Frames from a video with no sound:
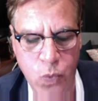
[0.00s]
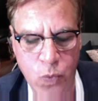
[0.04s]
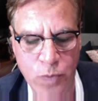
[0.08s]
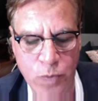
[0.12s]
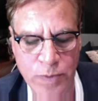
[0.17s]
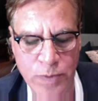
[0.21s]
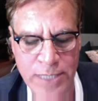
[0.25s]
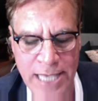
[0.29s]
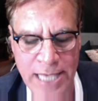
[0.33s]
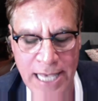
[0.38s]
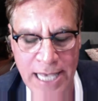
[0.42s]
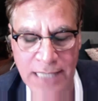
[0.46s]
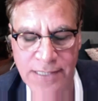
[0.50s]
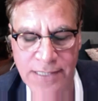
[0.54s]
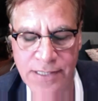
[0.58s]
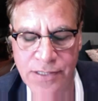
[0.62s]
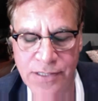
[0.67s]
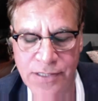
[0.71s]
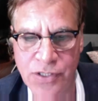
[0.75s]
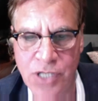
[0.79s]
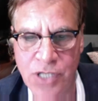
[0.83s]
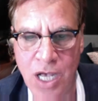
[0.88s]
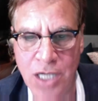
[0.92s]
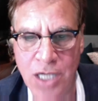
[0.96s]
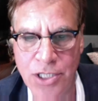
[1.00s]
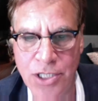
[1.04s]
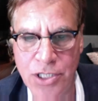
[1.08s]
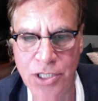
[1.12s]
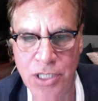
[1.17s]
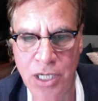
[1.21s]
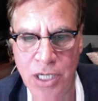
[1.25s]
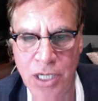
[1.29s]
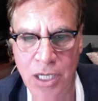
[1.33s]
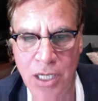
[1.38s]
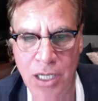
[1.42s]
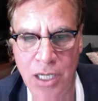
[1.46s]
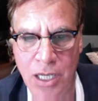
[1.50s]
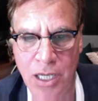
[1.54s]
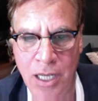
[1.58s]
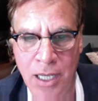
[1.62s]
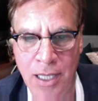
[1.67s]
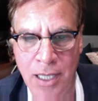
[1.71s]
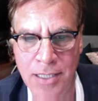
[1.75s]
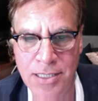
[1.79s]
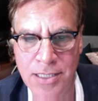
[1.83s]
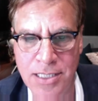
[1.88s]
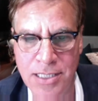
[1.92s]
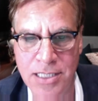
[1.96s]
yes, Sacha
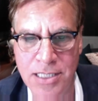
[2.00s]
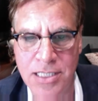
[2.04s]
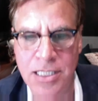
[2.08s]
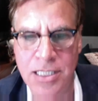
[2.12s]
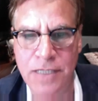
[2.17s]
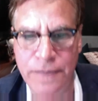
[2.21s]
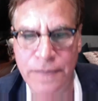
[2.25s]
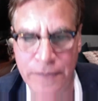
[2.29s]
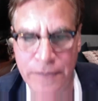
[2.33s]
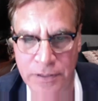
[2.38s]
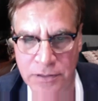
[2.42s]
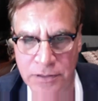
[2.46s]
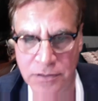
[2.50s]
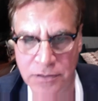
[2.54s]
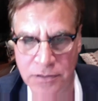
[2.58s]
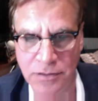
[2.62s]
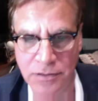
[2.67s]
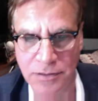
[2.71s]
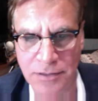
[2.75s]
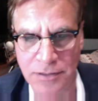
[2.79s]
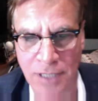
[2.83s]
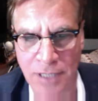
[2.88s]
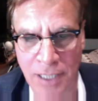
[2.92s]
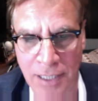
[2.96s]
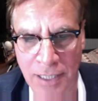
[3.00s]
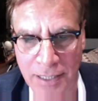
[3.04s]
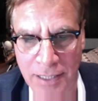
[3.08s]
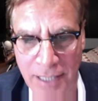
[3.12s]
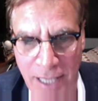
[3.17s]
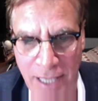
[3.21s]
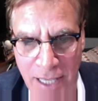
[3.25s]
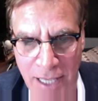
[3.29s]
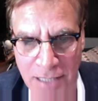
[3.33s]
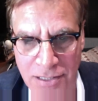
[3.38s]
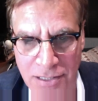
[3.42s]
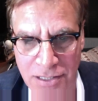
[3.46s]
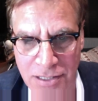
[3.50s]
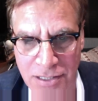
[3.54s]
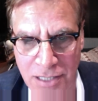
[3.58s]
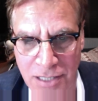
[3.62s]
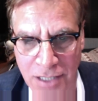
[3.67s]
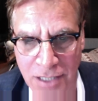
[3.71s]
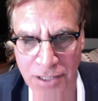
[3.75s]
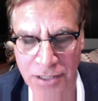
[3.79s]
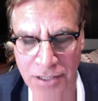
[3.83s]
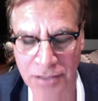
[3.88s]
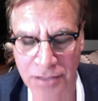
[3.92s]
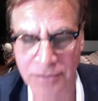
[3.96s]
Steven cast
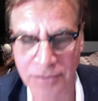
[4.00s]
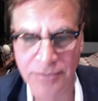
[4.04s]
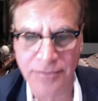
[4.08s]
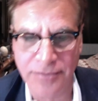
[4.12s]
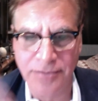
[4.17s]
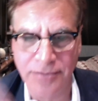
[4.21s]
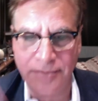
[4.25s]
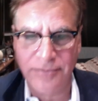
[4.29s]
Sacha